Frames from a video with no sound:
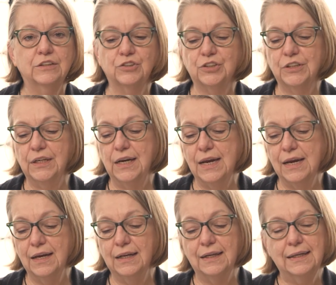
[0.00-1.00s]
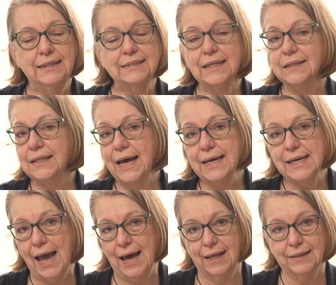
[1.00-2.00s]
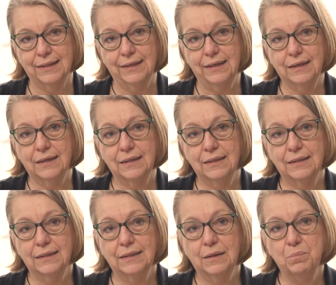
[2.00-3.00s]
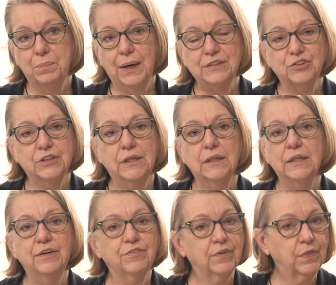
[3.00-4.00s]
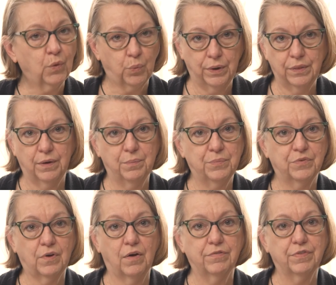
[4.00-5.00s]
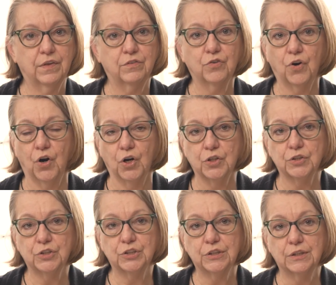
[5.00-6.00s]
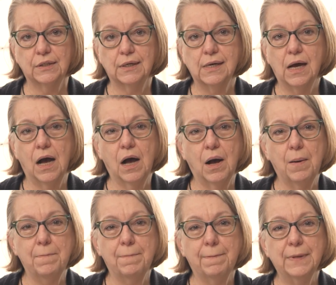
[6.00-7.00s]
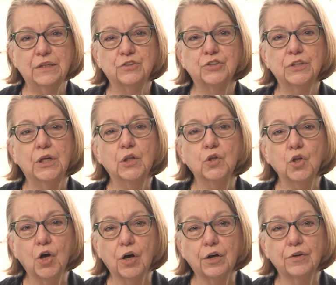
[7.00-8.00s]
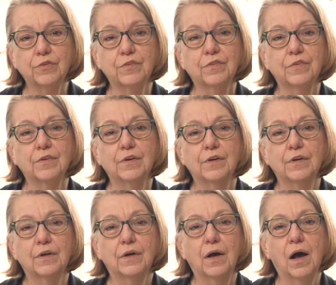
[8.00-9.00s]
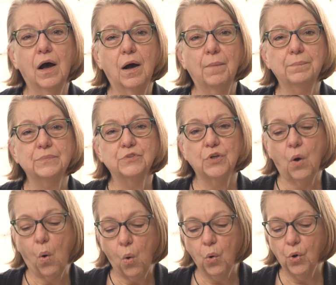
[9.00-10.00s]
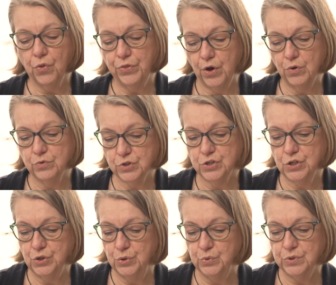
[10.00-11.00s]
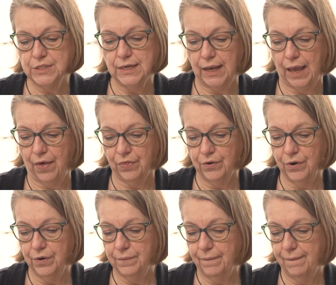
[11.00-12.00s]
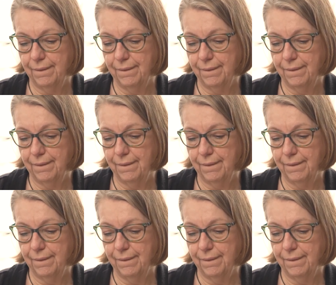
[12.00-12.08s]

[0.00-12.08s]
She is a lay Catholic, but she lives in the rhythms of the church. Um, she looks um, to hold those two together.